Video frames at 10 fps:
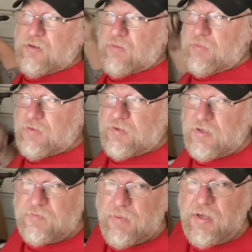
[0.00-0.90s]
Put
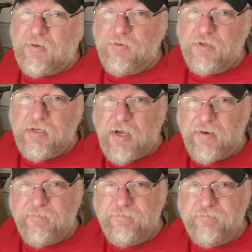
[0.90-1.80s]
things back where you got
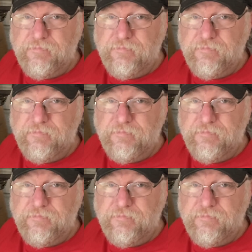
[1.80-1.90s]
them.